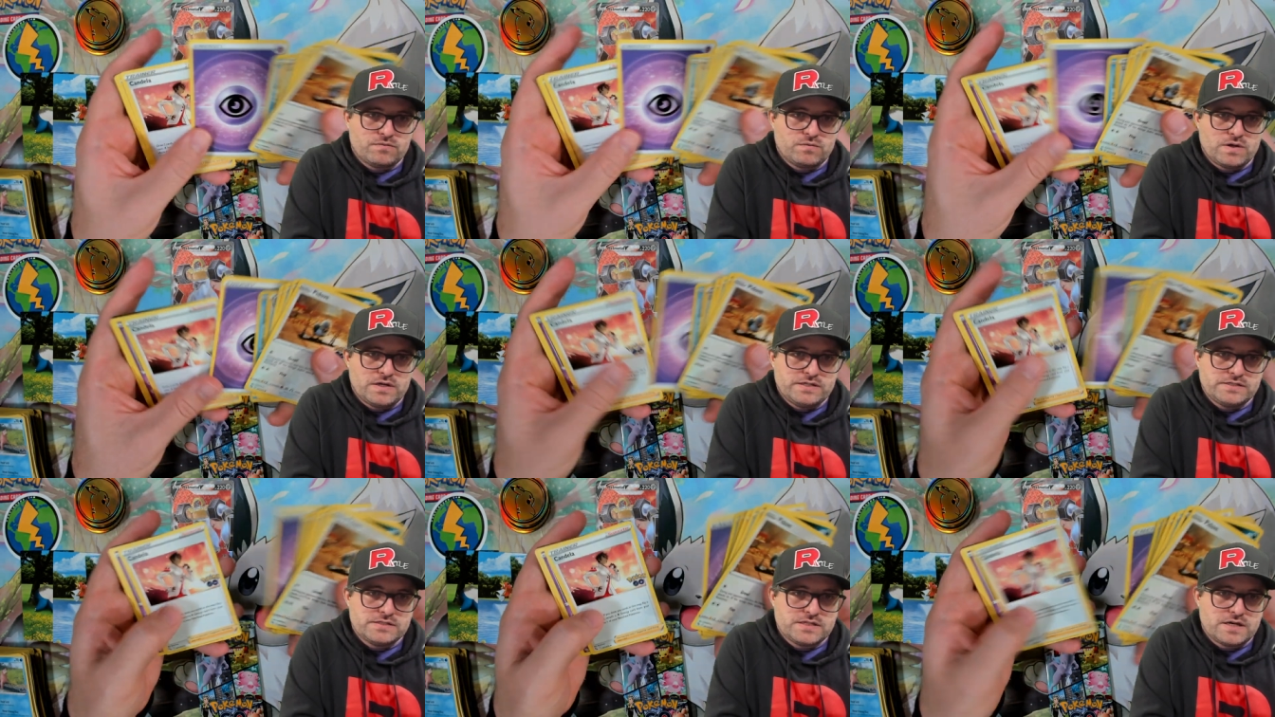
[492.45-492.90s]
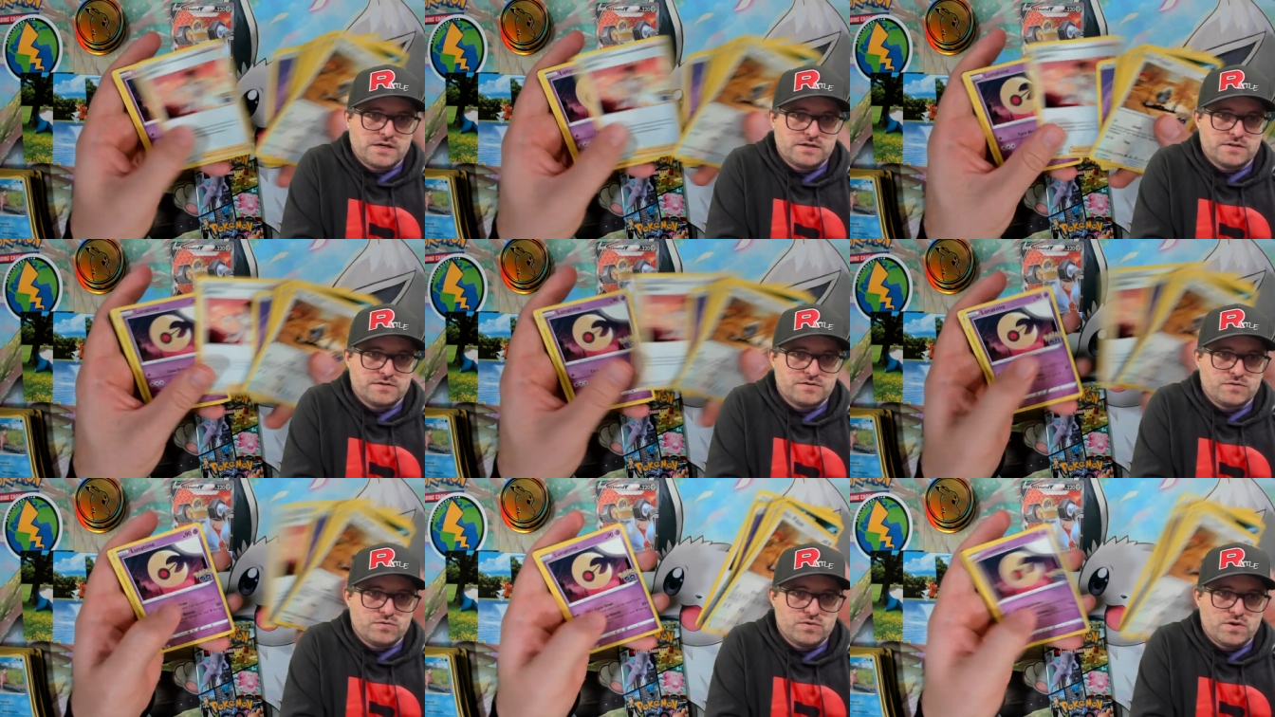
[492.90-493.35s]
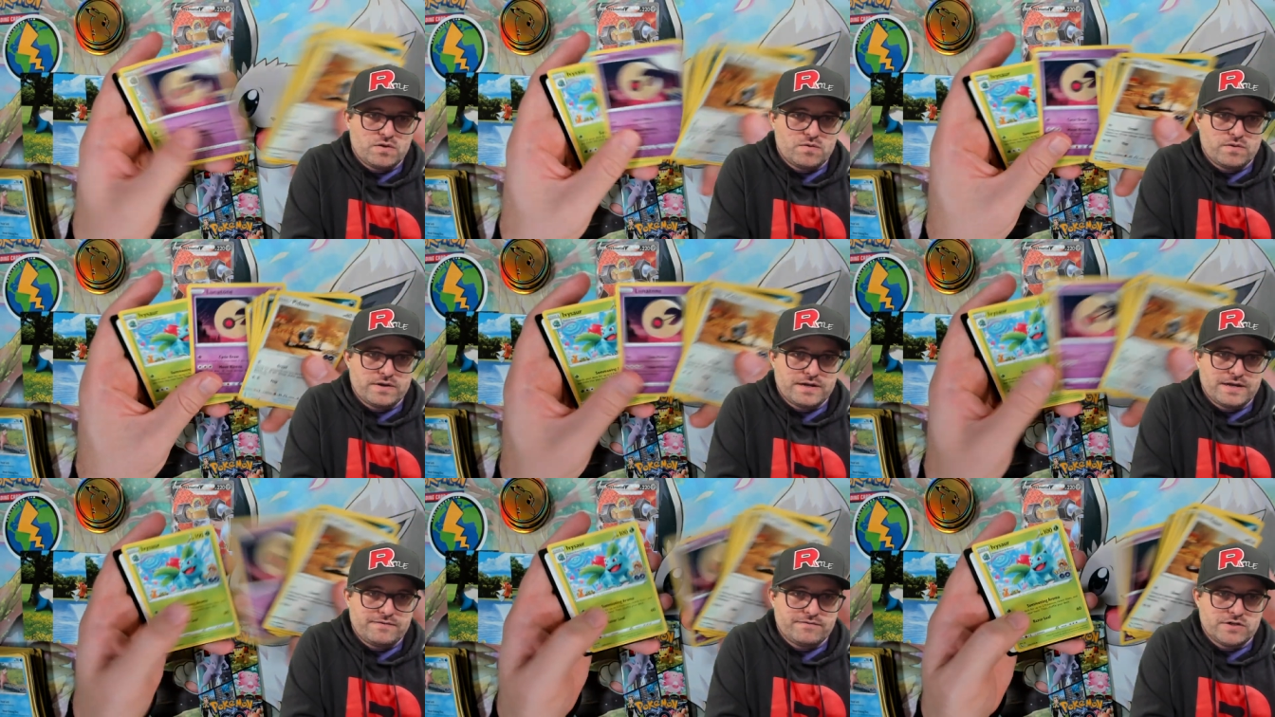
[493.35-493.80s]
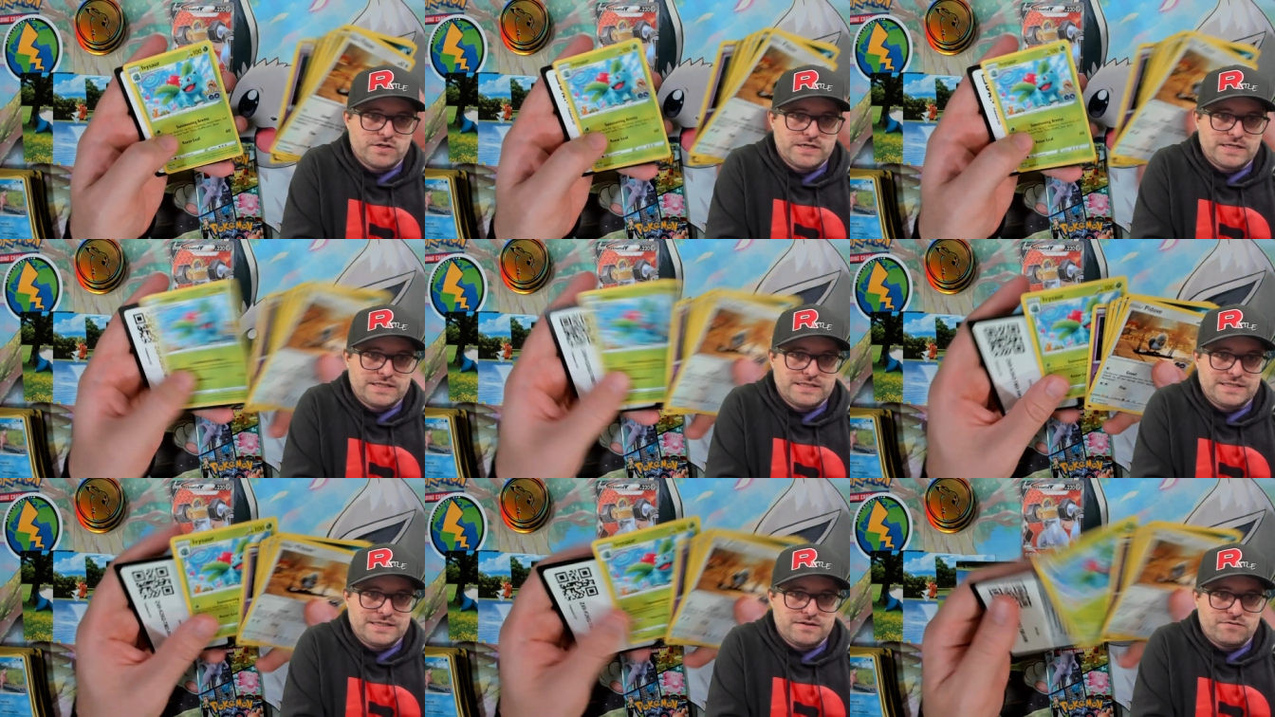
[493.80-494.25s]
Why is the Articuno never
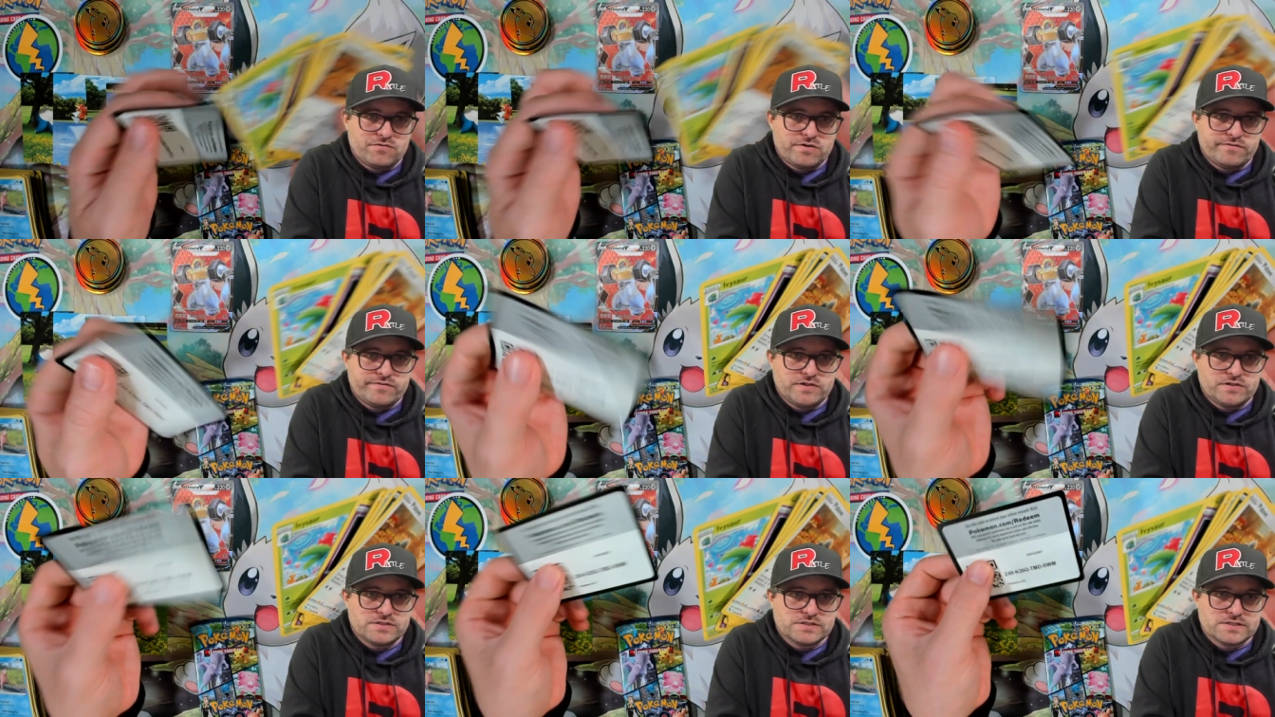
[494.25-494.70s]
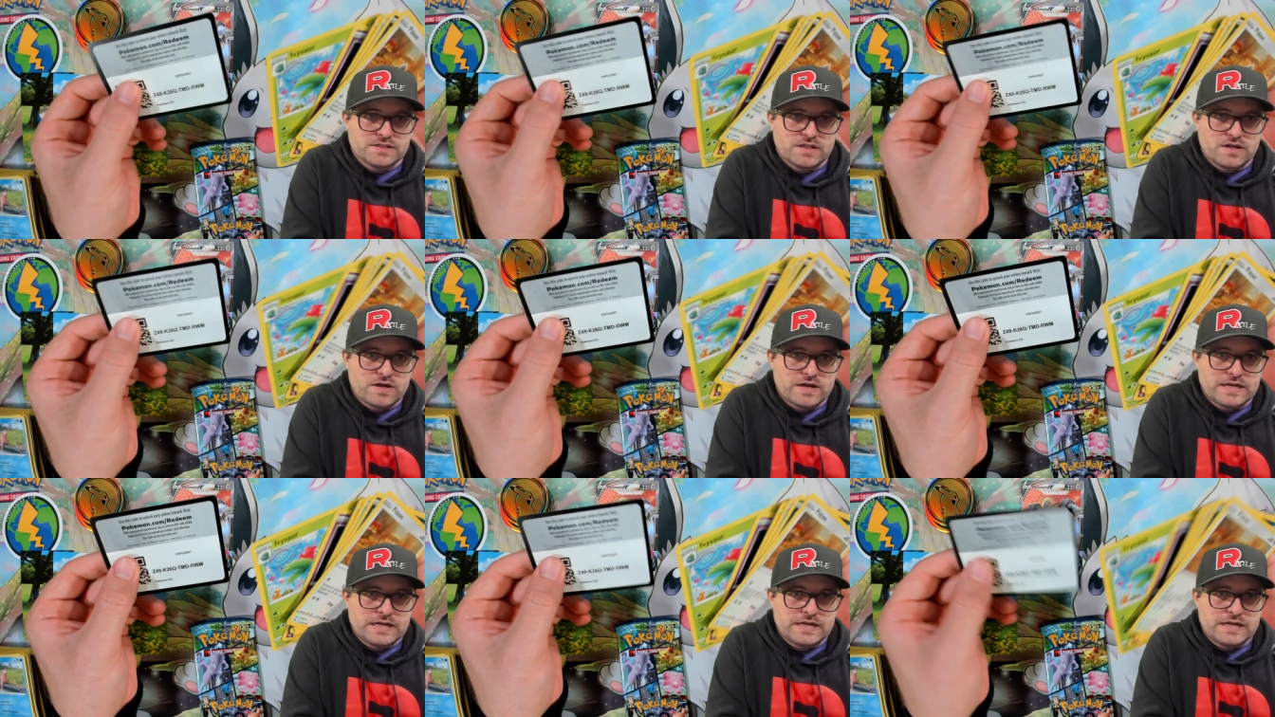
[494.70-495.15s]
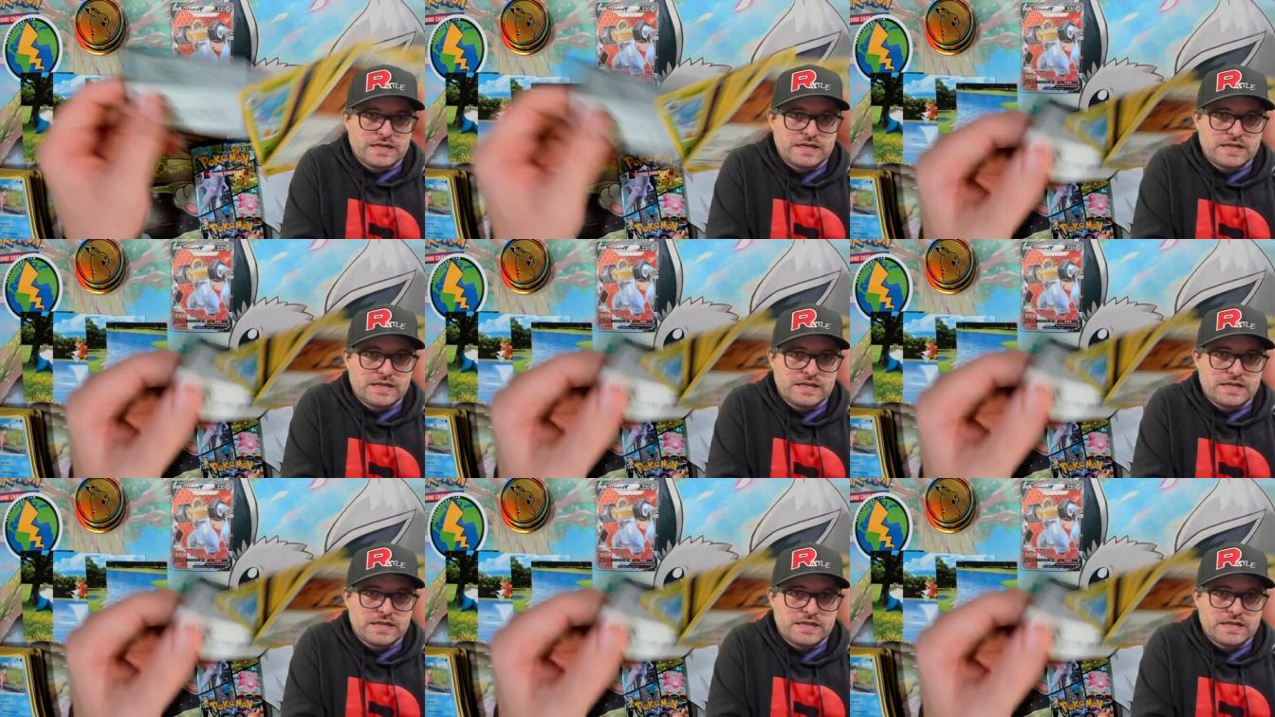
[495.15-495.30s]
in the reverse slot?